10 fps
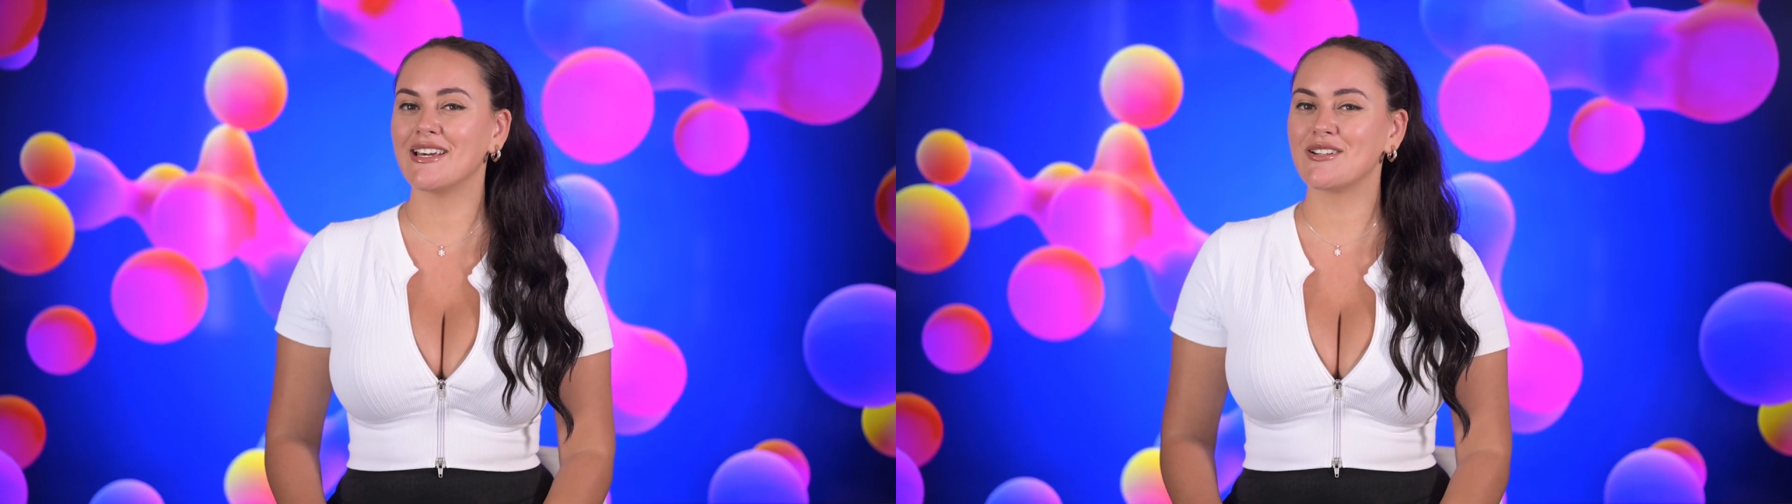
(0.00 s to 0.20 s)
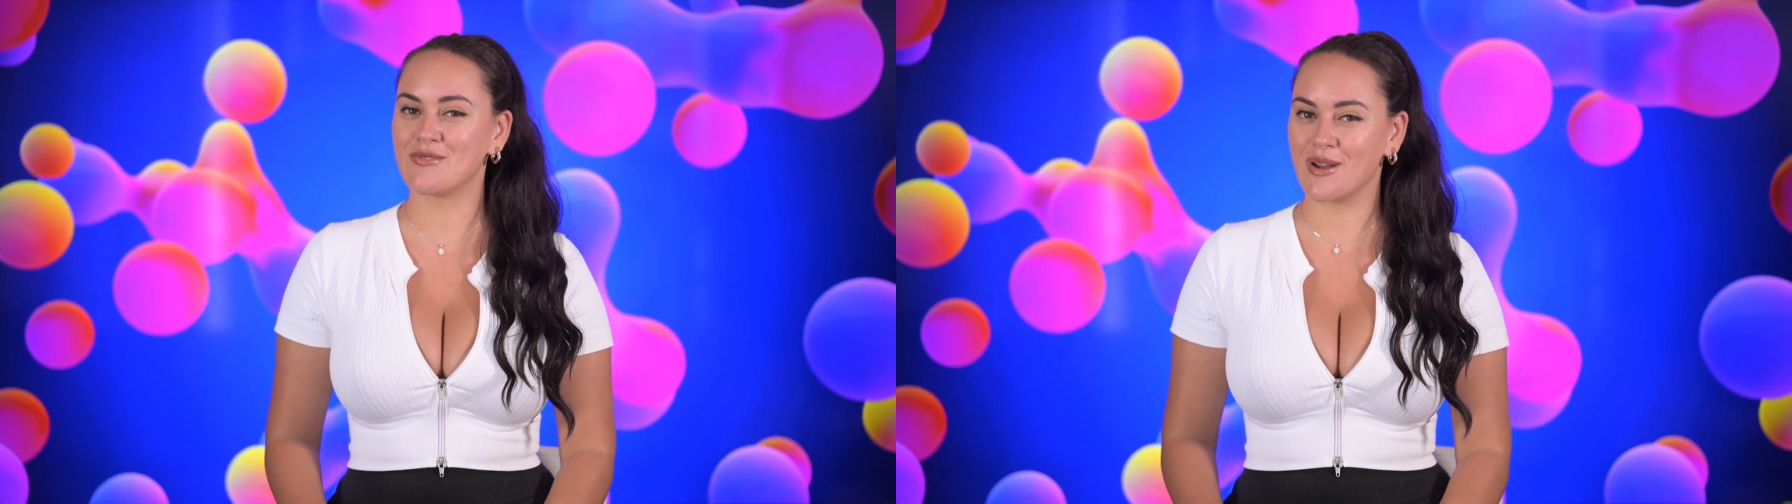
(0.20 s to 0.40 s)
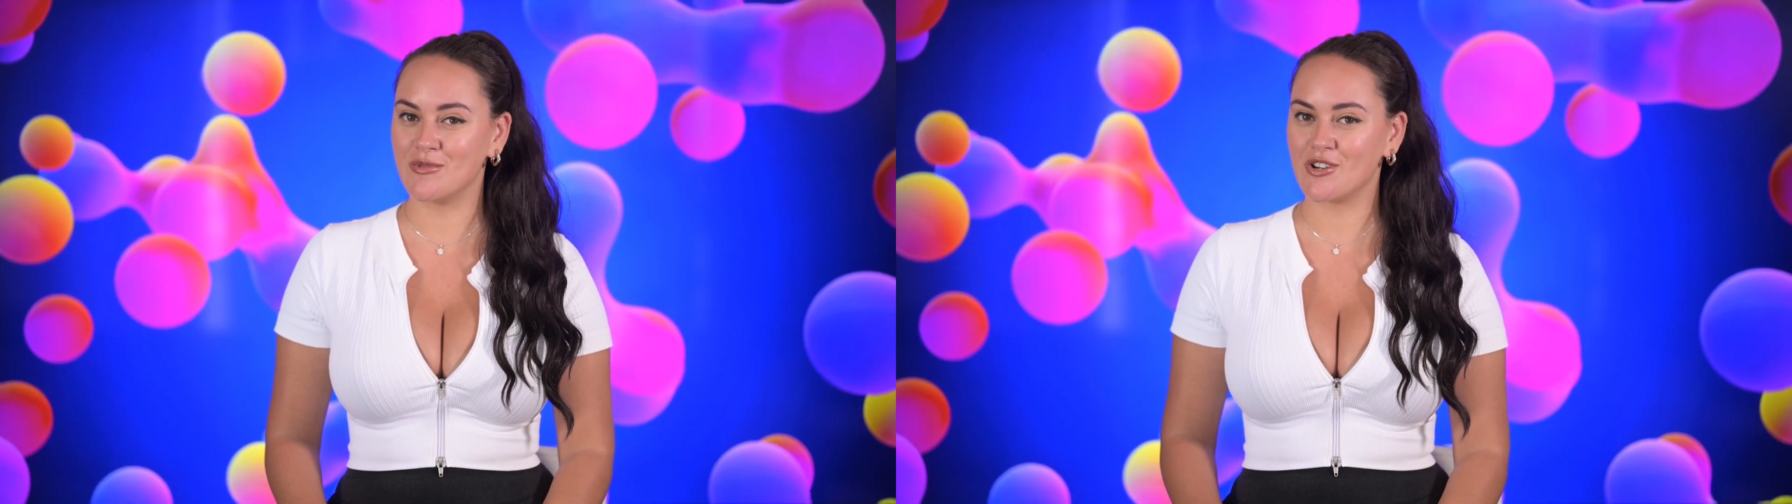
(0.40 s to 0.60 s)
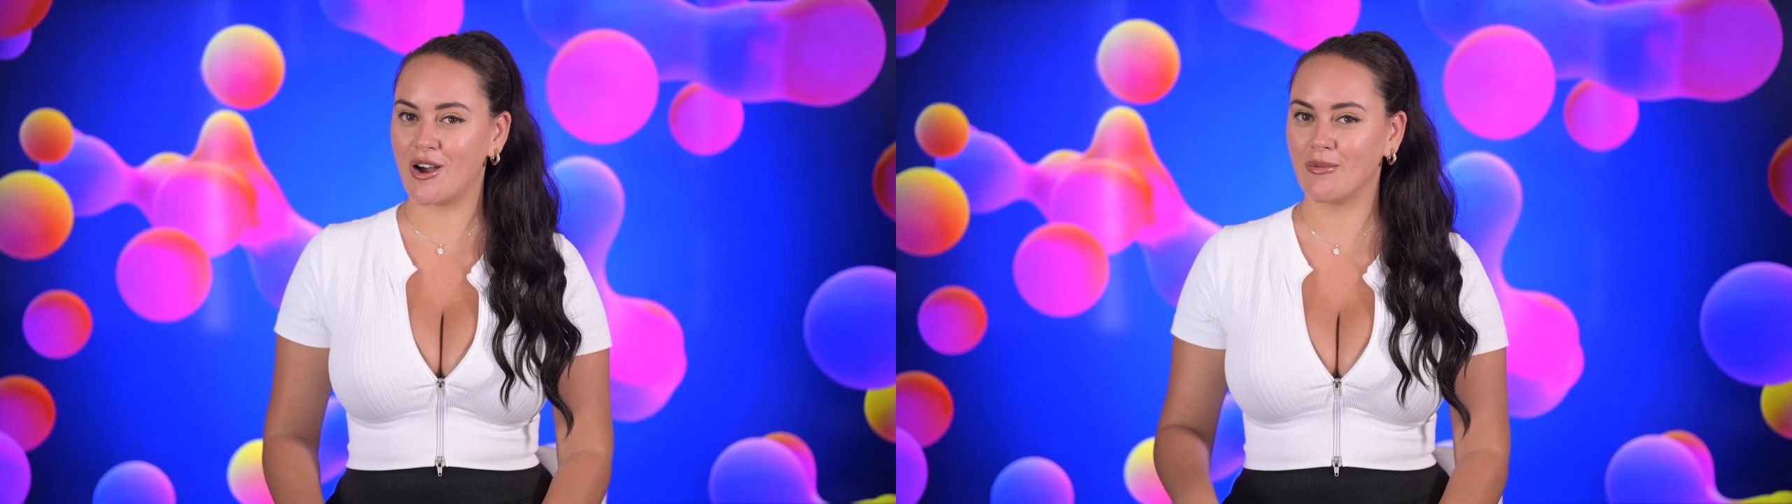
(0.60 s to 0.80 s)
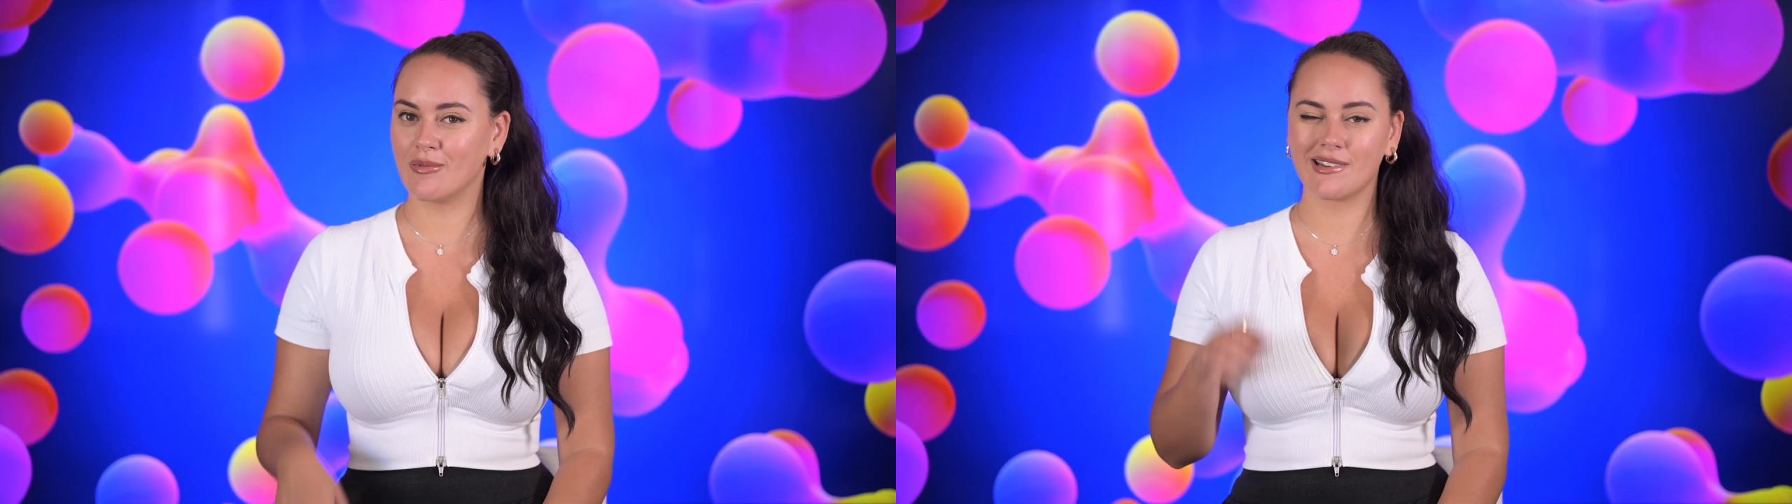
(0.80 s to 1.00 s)
that dream
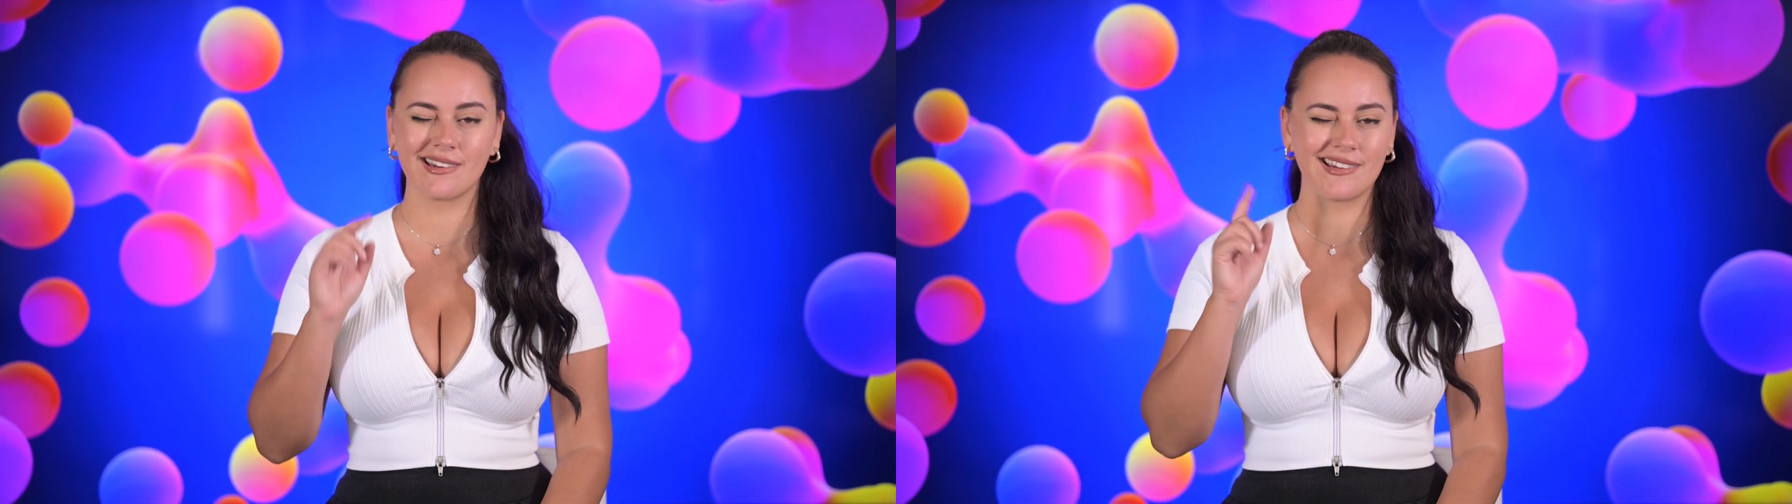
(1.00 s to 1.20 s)
job.